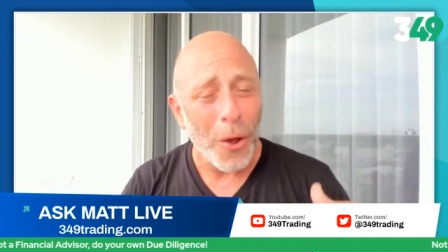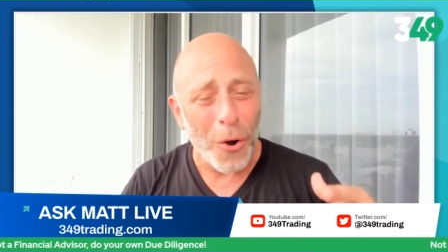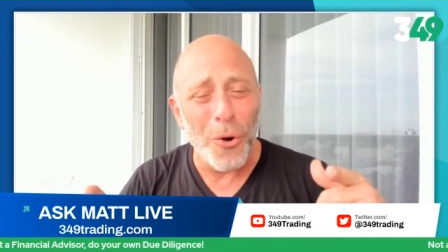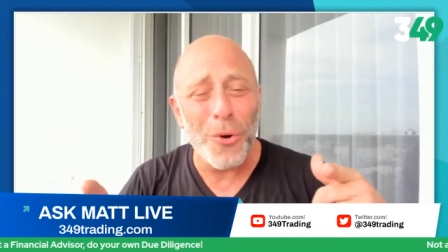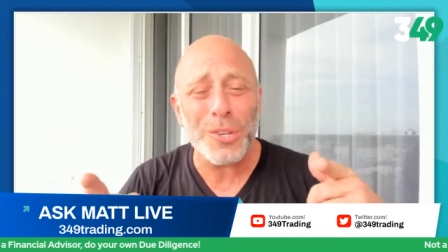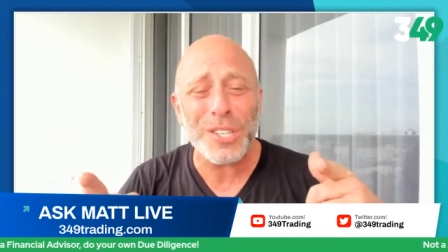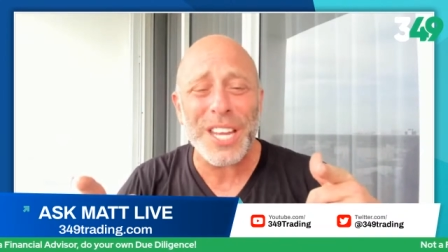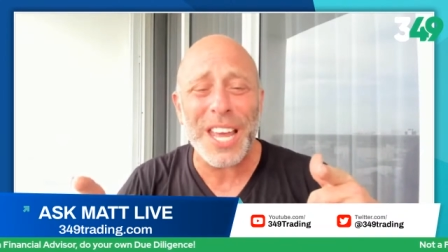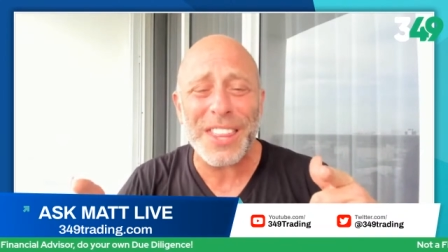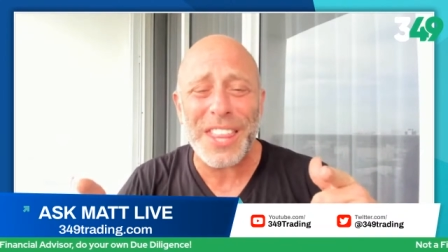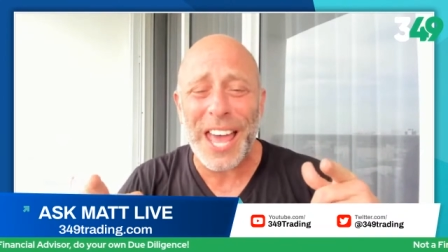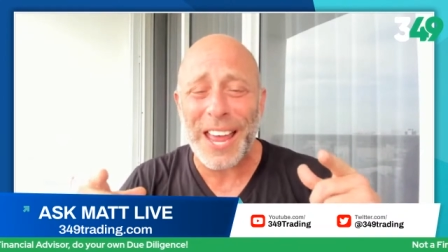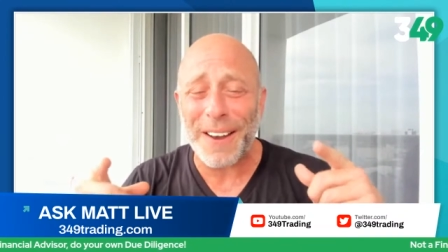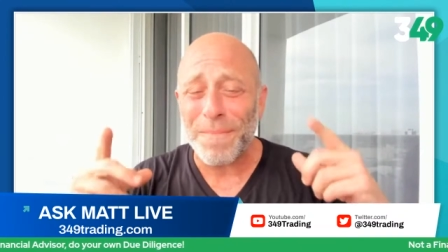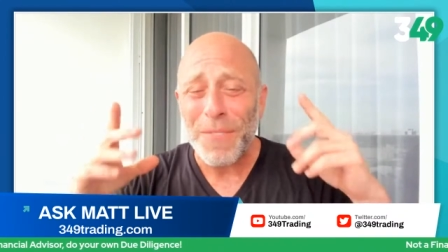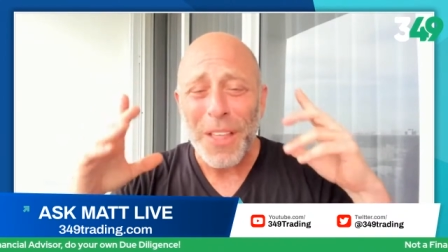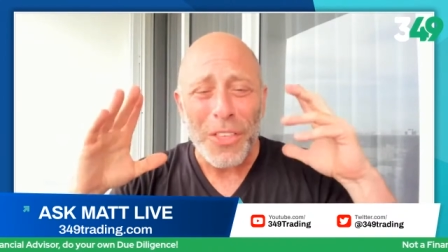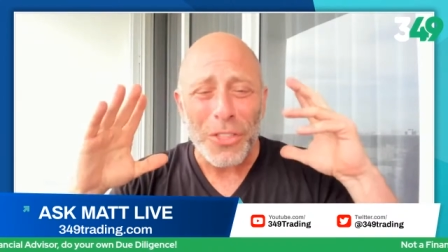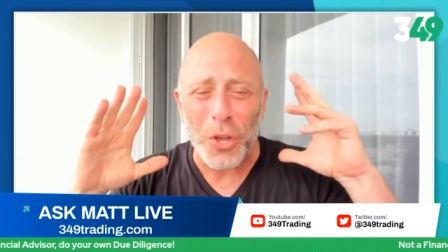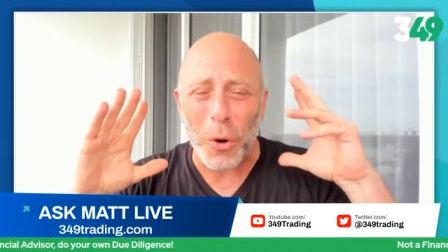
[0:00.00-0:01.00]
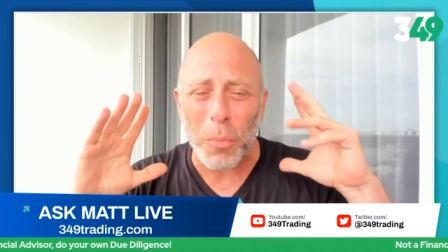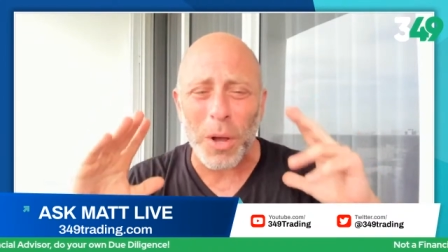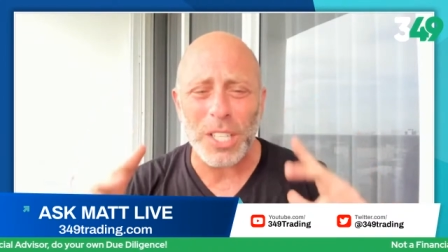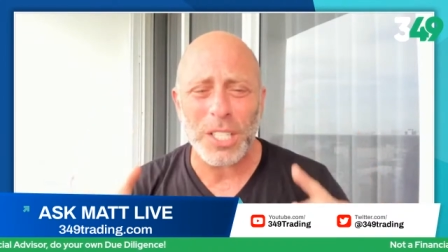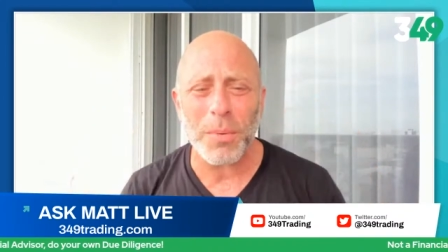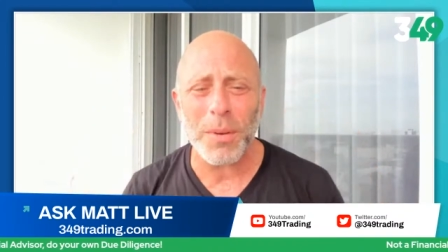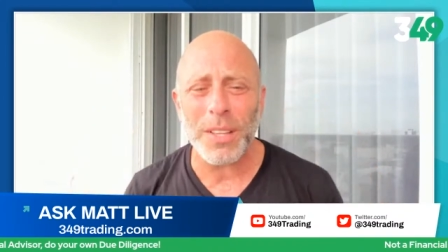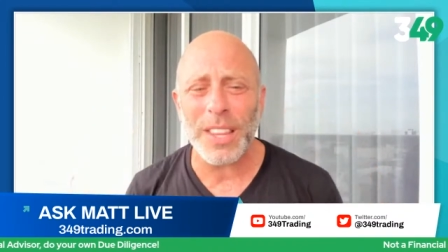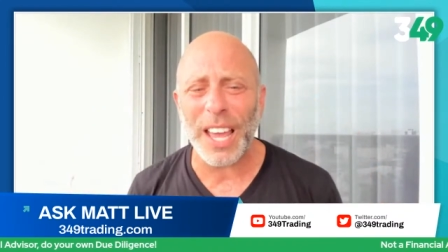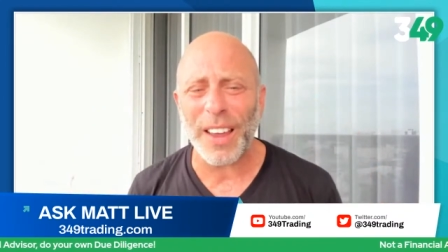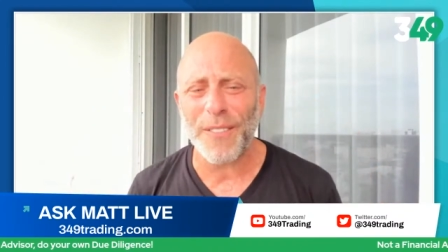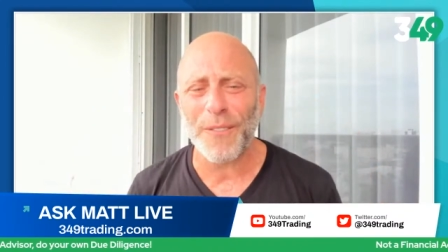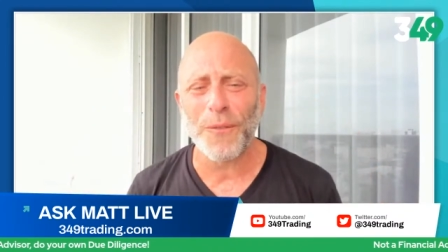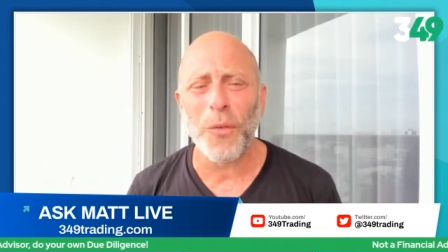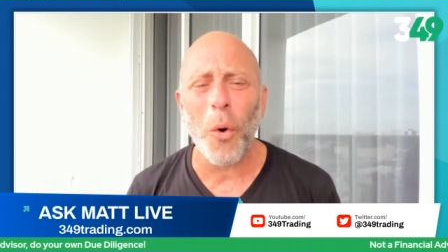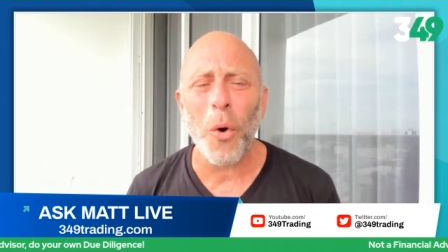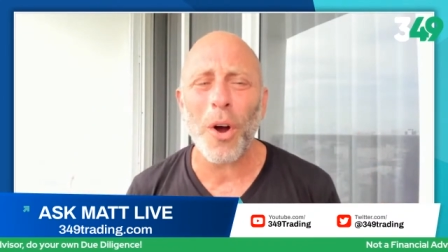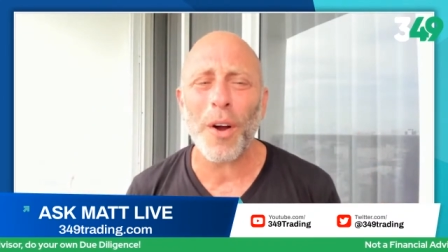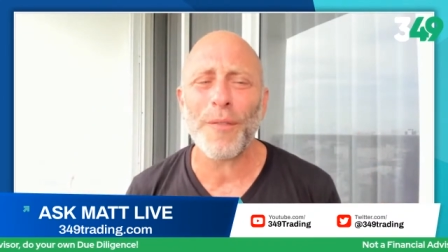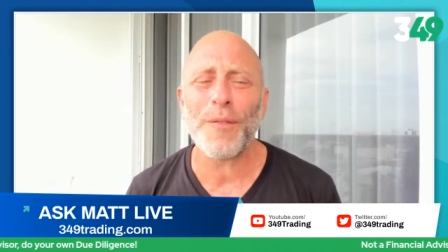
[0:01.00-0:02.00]
Who said that? There must have been like
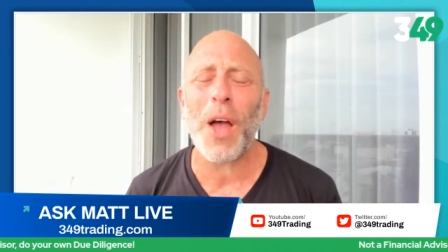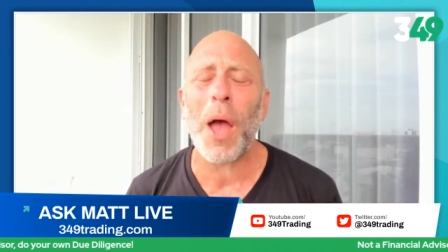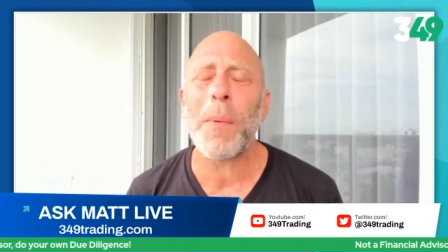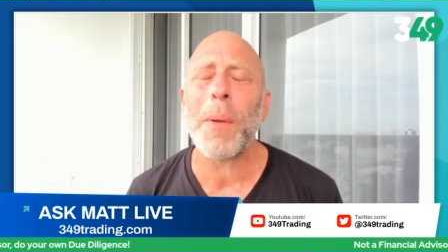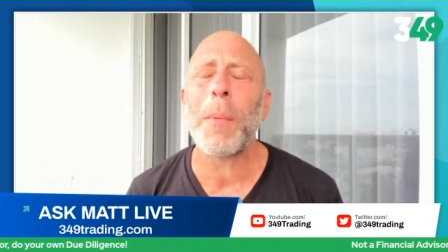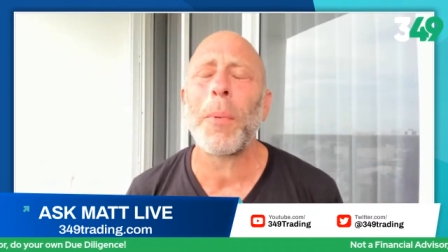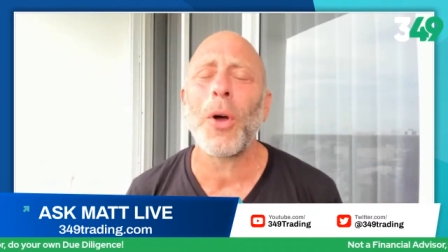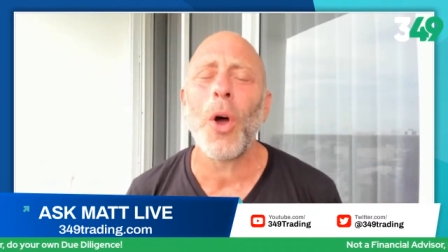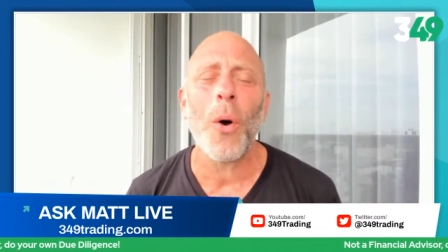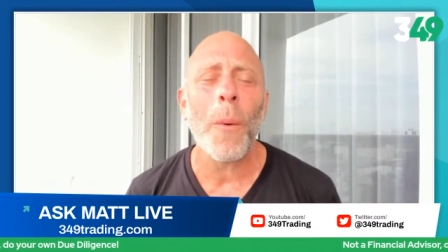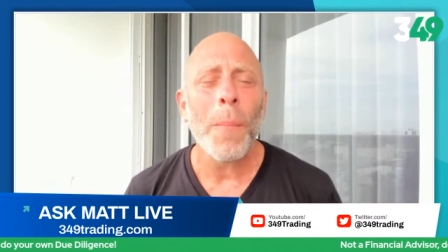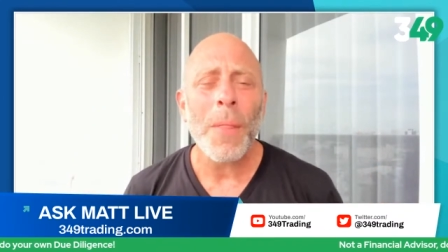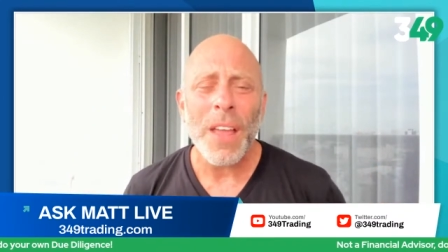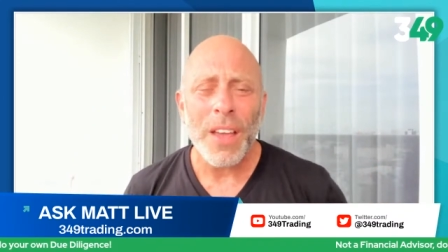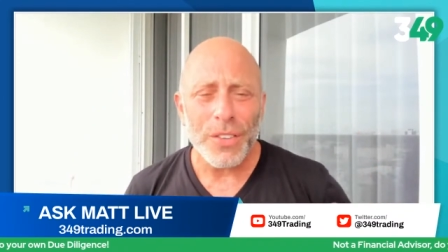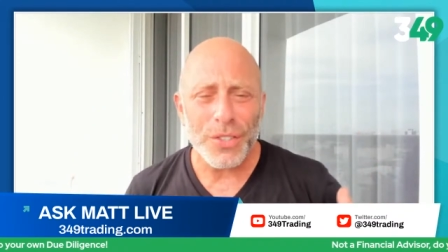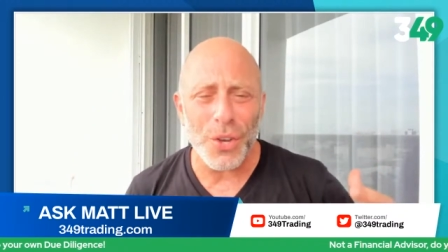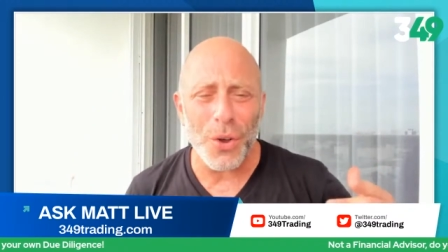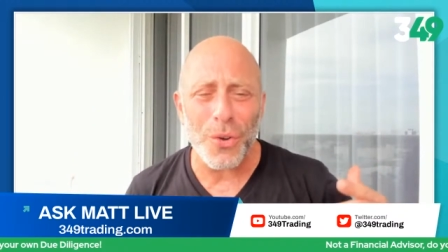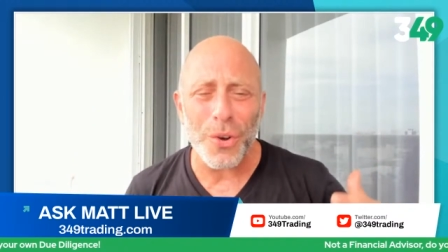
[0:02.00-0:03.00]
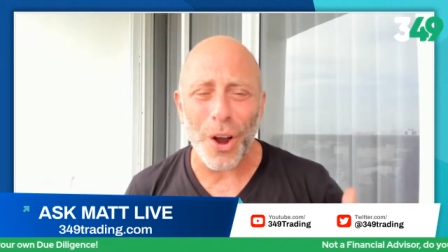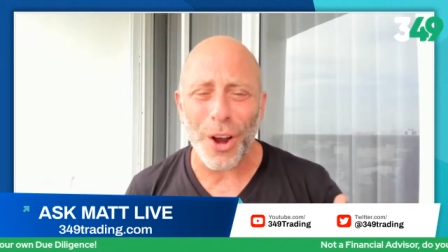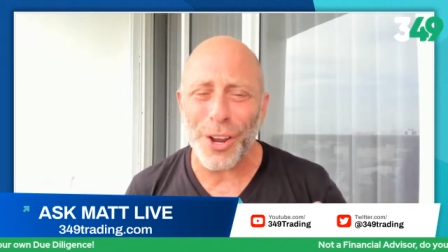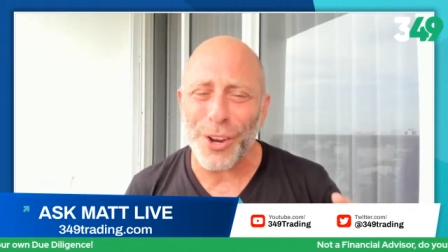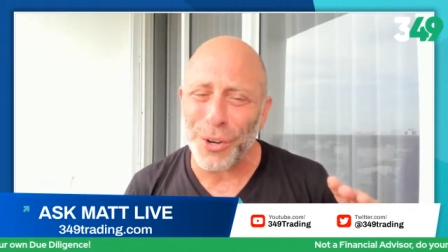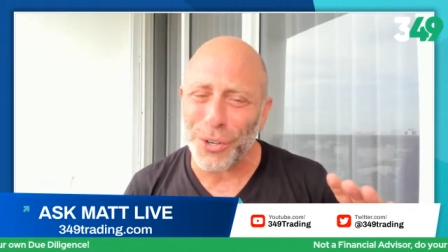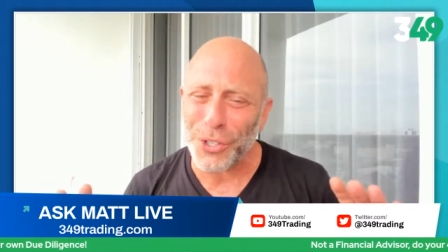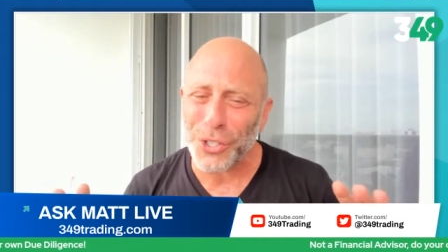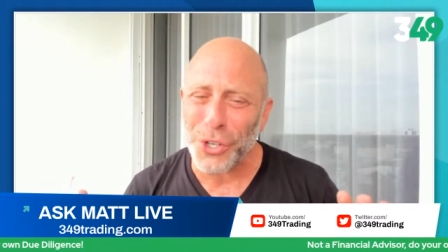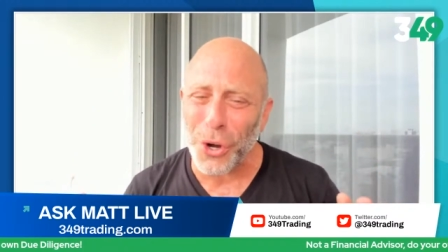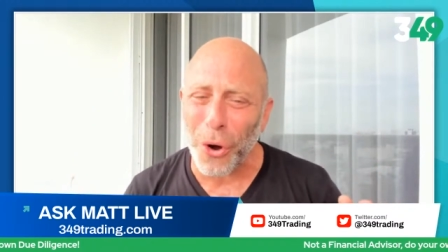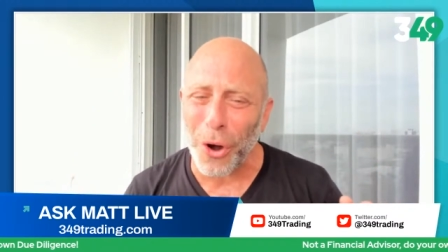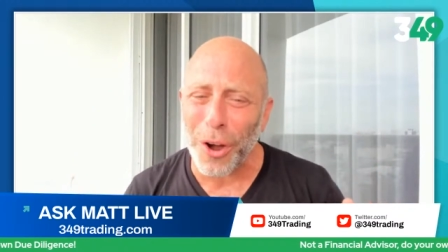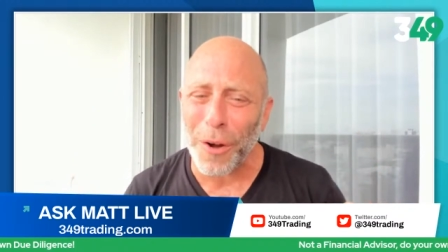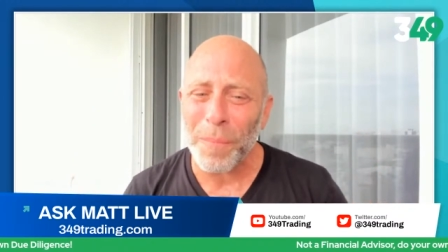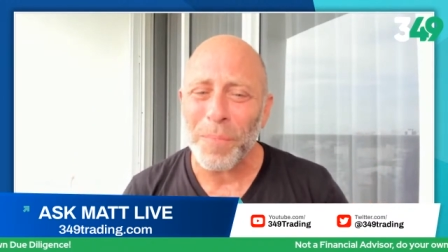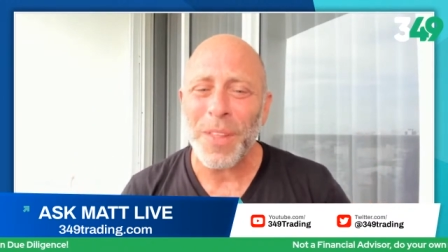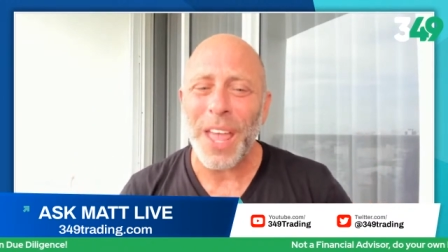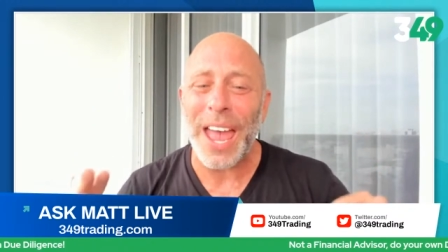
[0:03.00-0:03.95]
4 or 5 people go, dude, are you sure?